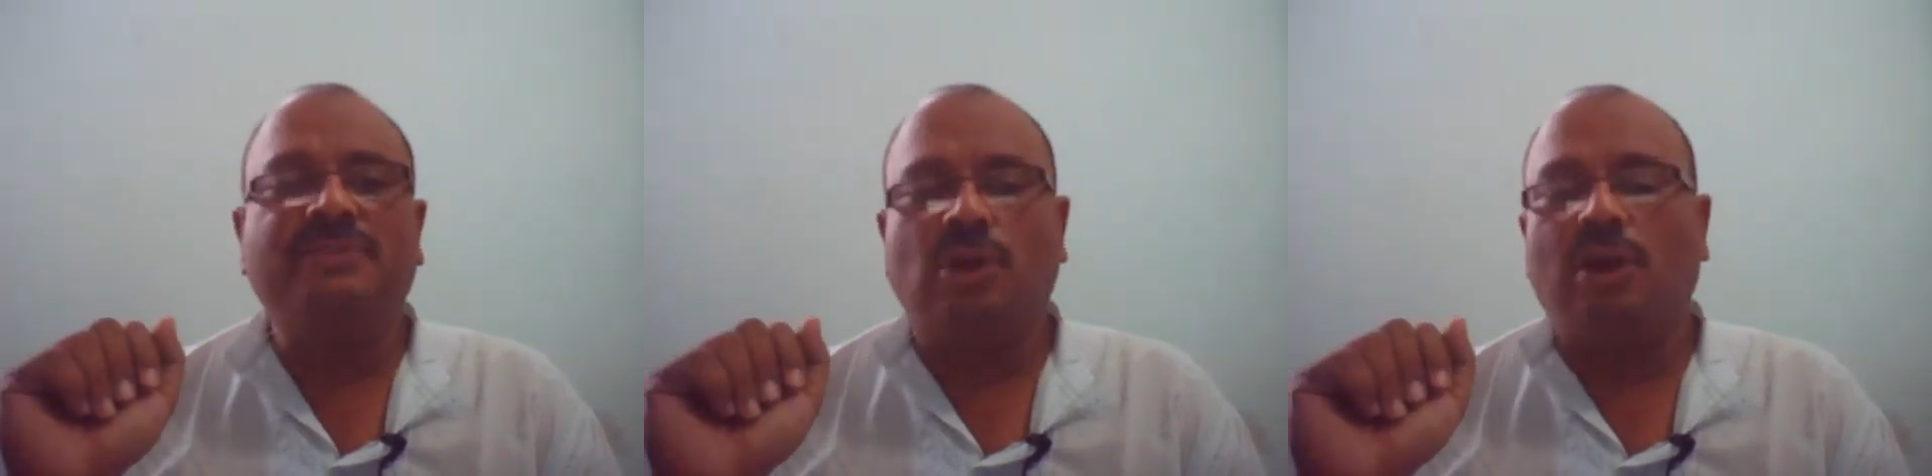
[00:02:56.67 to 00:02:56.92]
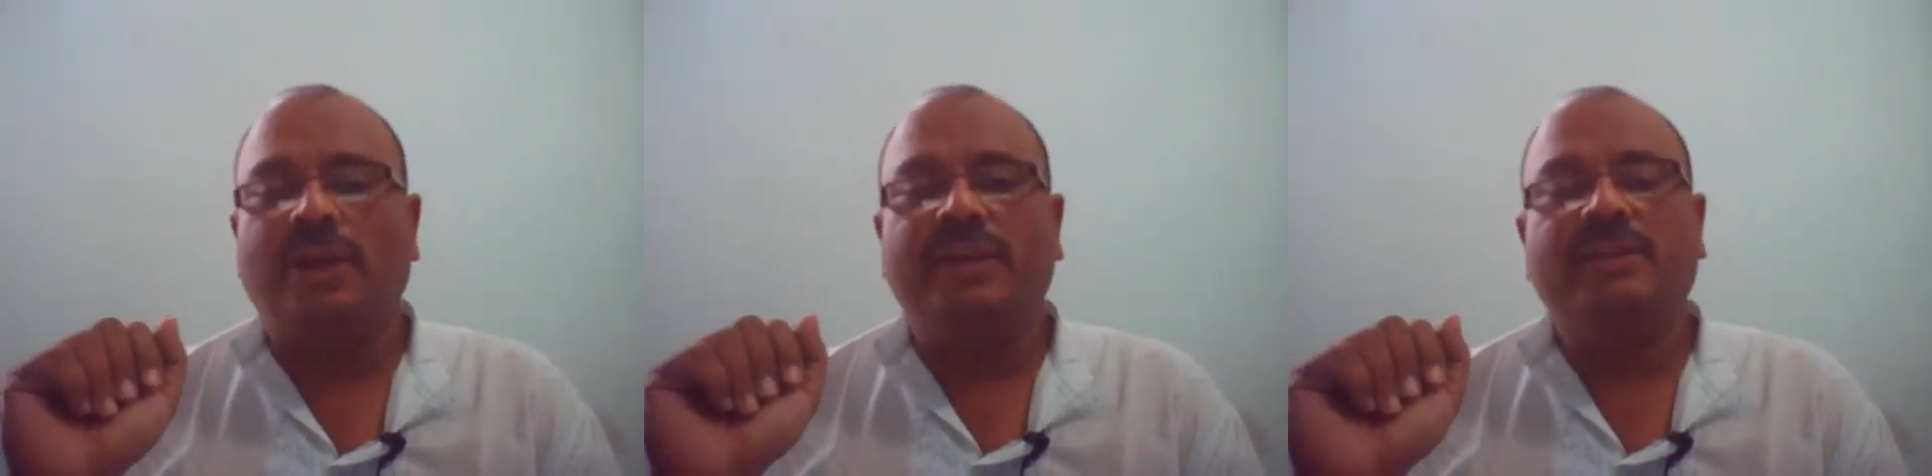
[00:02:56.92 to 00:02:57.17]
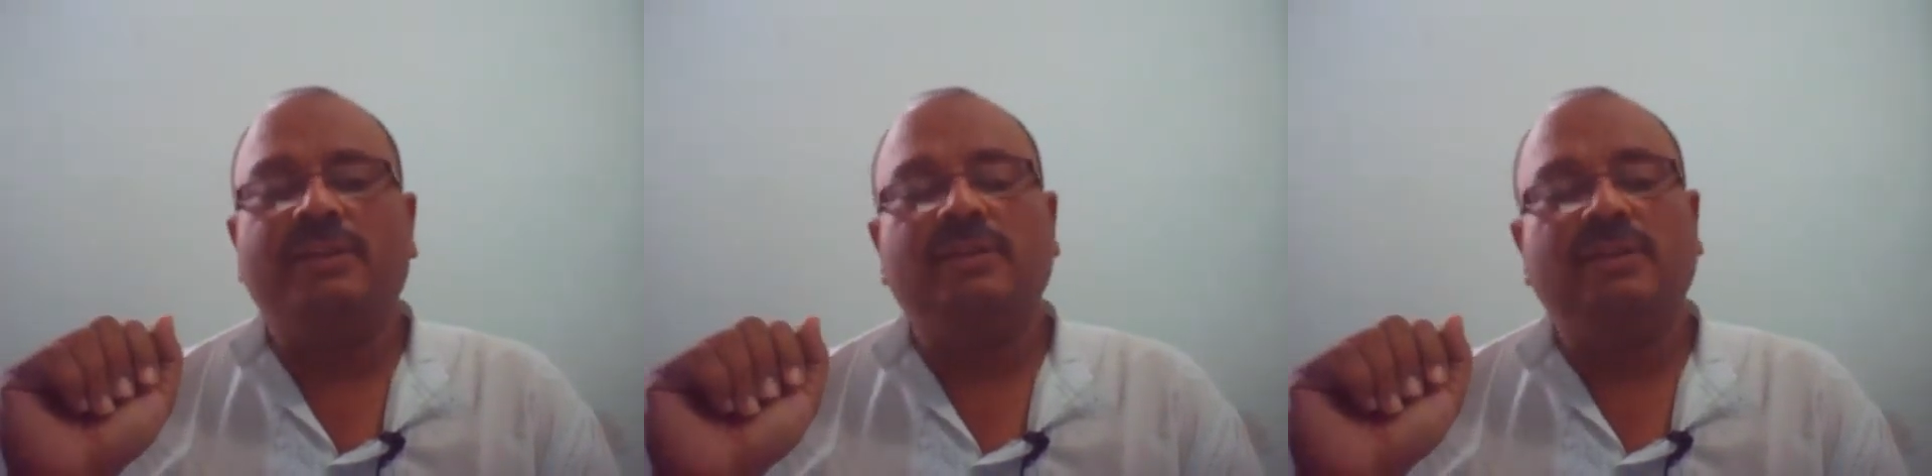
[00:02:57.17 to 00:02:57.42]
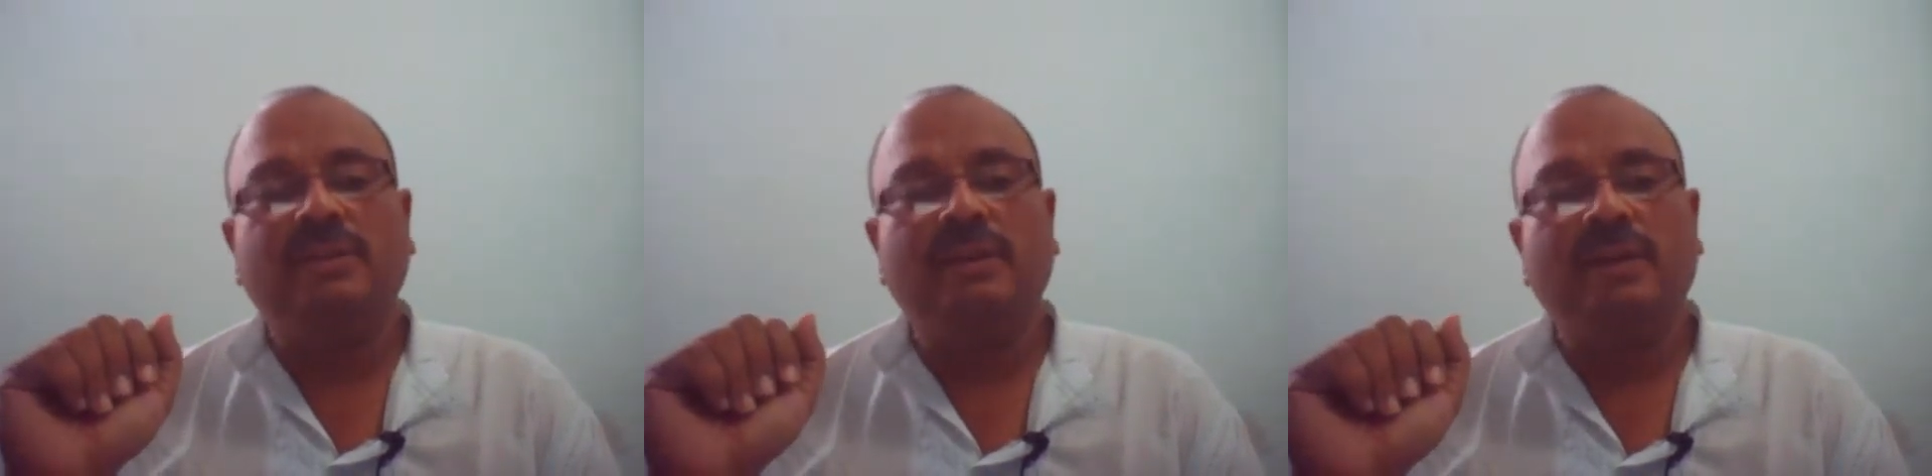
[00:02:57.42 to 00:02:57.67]
socket
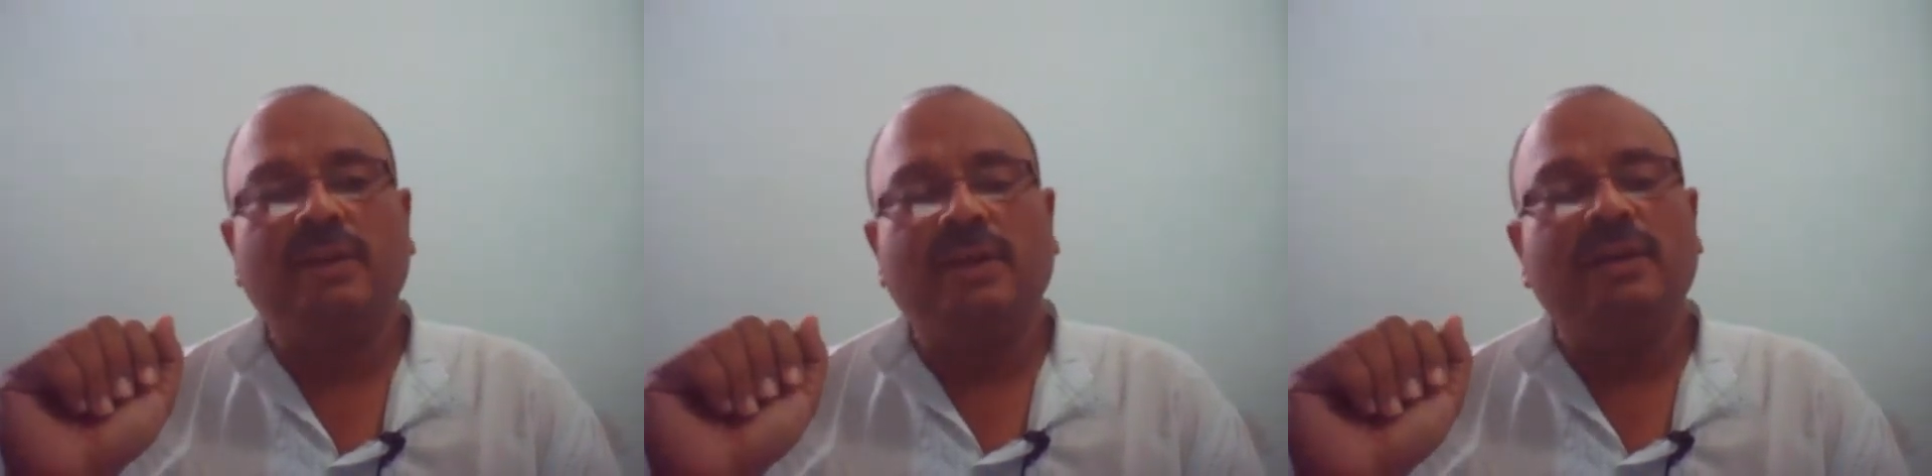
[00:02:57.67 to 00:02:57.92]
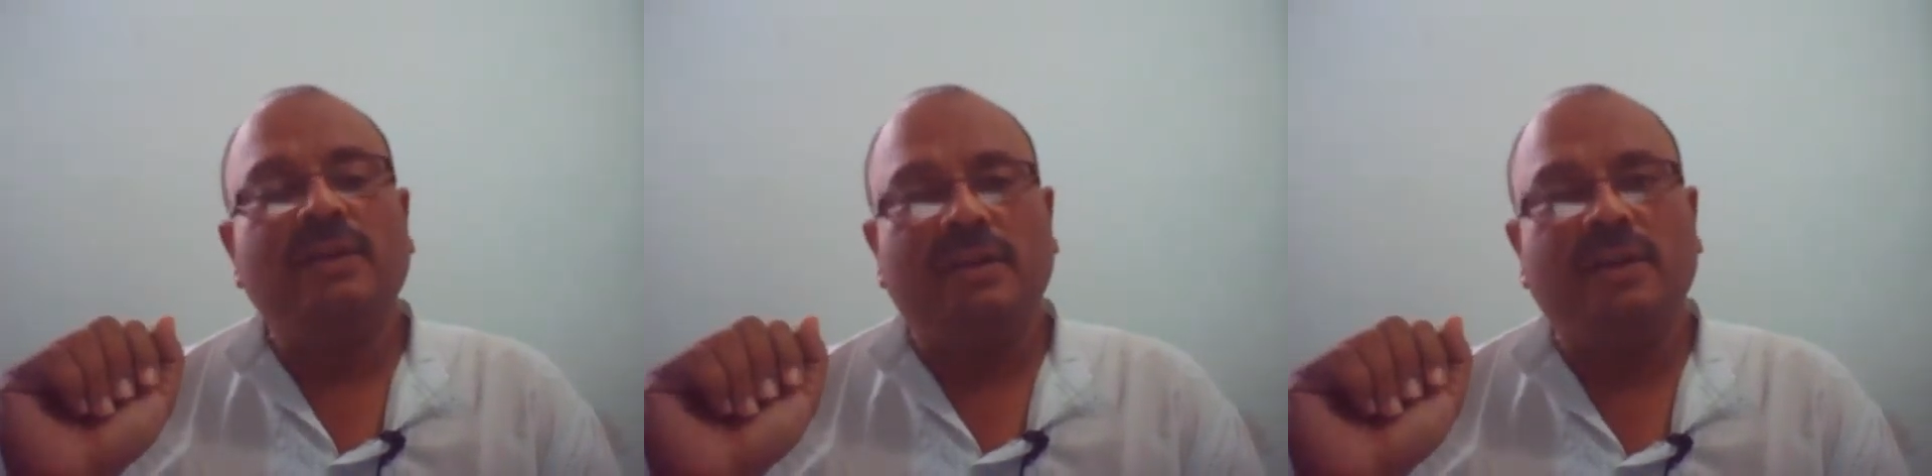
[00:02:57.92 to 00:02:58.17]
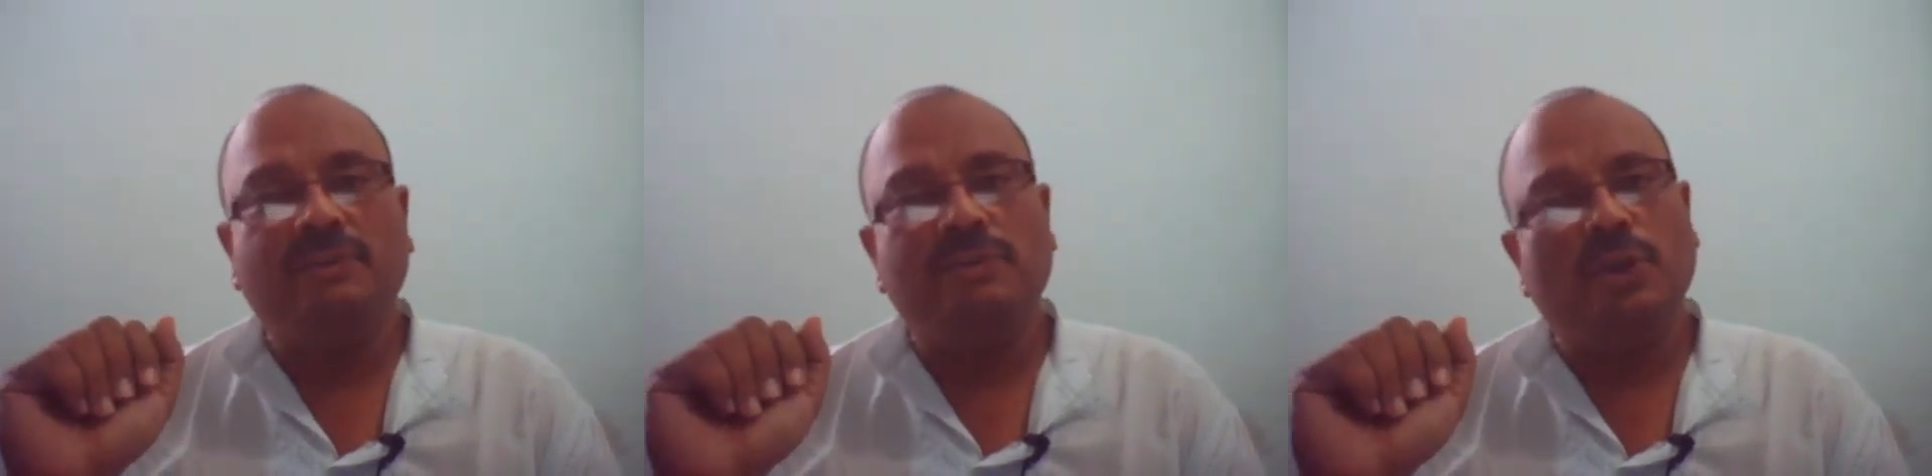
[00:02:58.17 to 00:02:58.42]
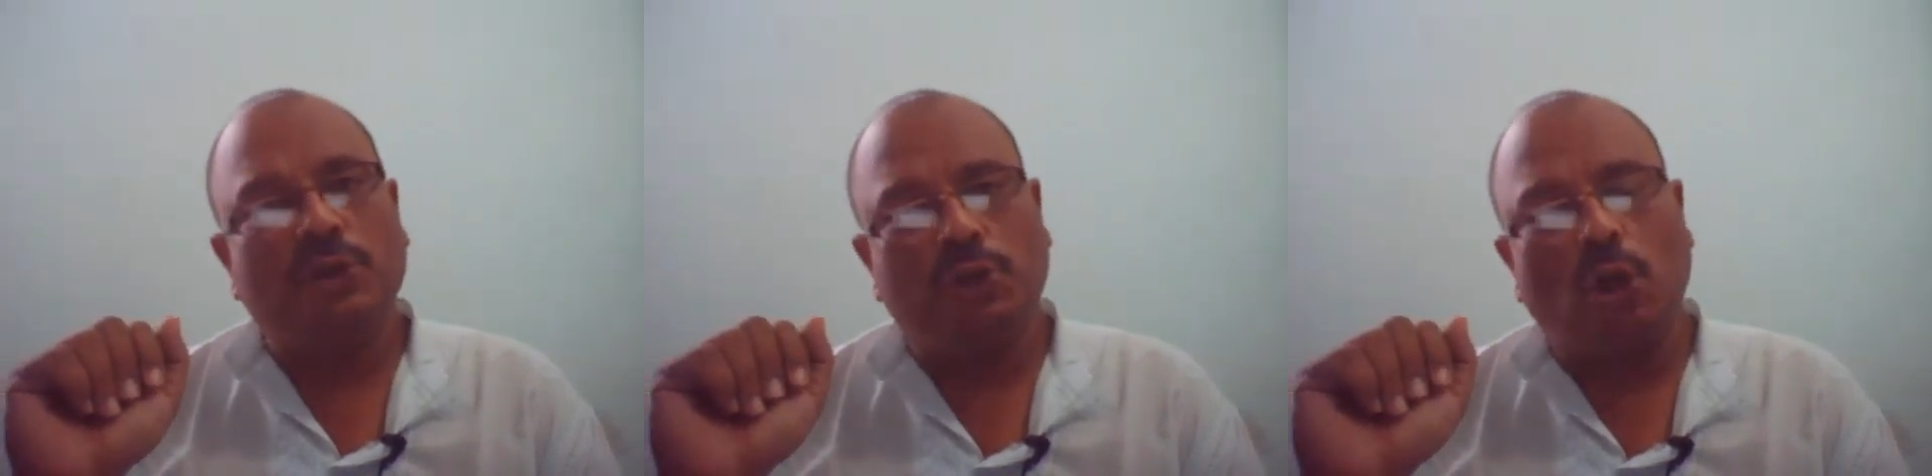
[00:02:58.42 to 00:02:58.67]
gives
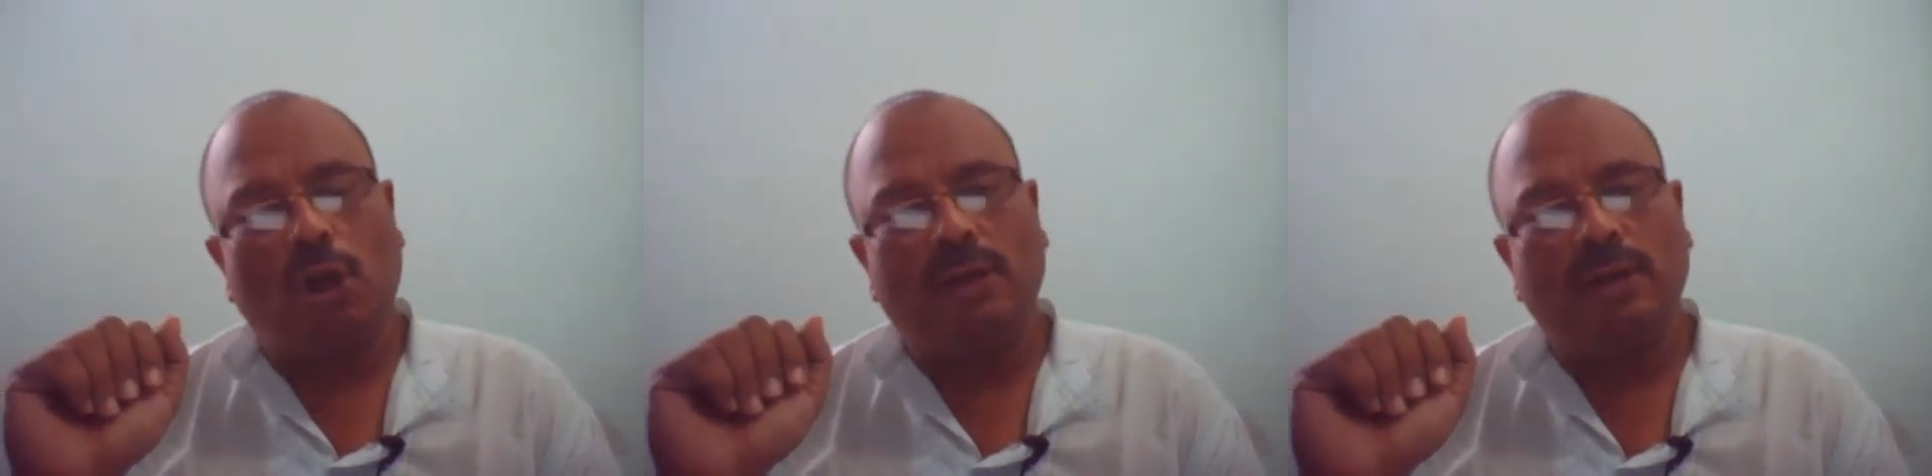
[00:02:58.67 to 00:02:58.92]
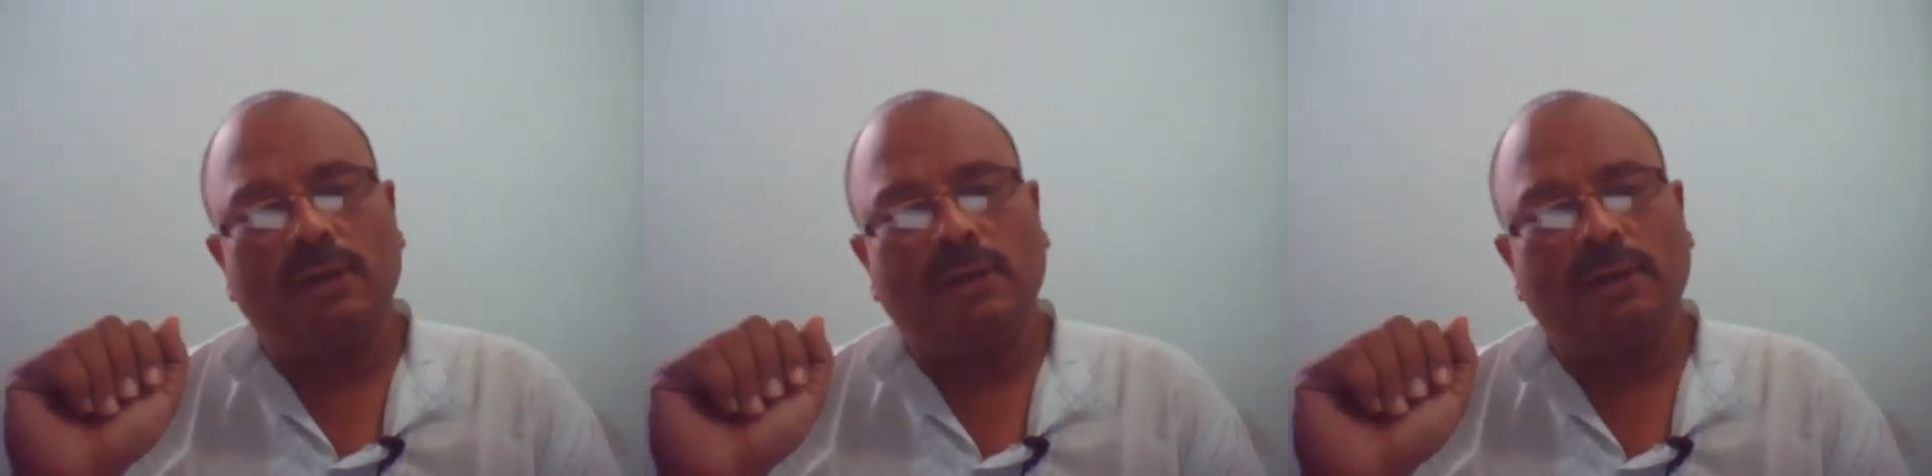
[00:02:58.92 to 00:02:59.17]
you a shock.